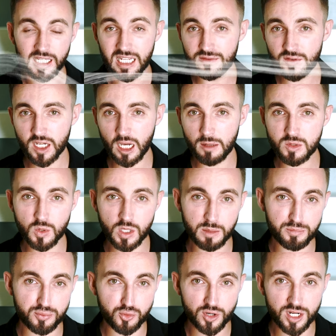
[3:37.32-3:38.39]
It even comes with a
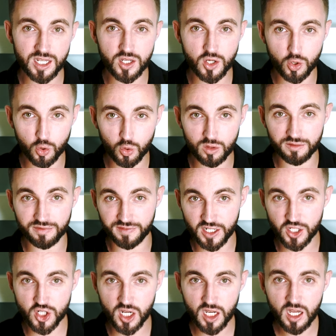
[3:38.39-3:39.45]
pretty cool
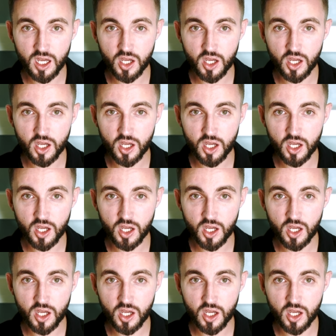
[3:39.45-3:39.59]
feature